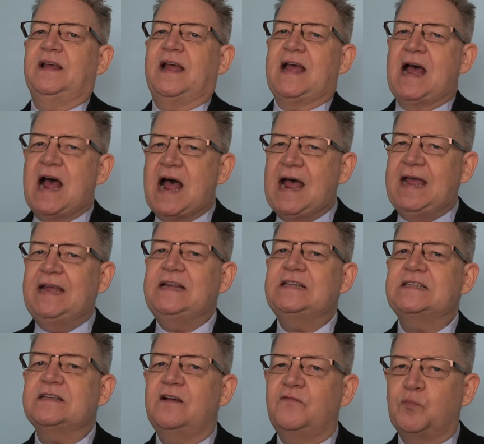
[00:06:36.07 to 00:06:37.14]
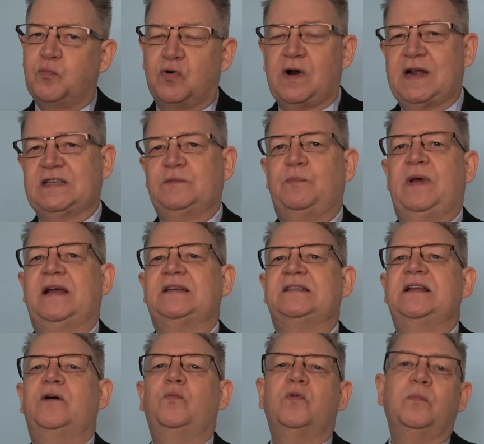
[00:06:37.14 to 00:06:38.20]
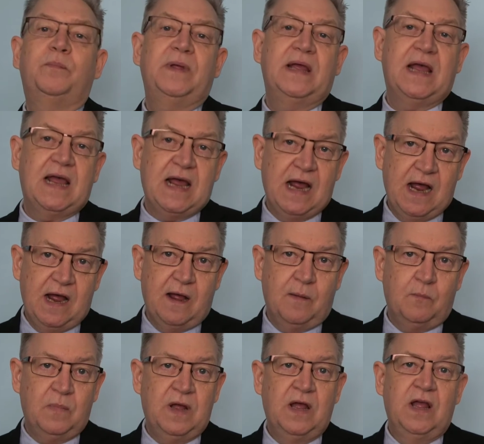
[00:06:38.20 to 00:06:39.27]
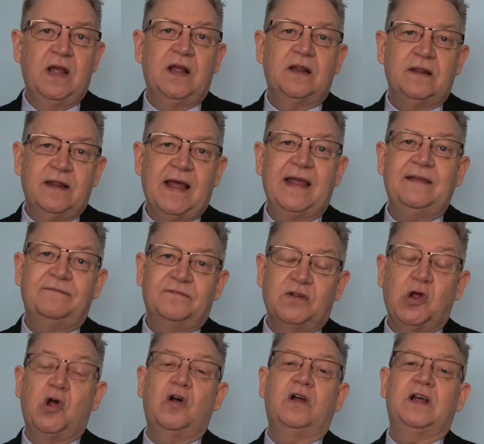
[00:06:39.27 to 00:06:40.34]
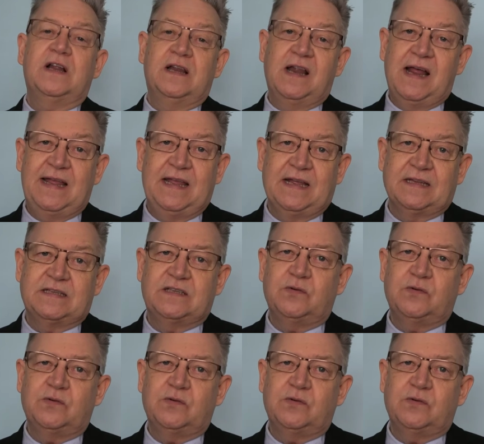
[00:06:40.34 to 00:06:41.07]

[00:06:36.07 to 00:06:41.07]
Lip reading: kinds of prospects that will become lifelong clients.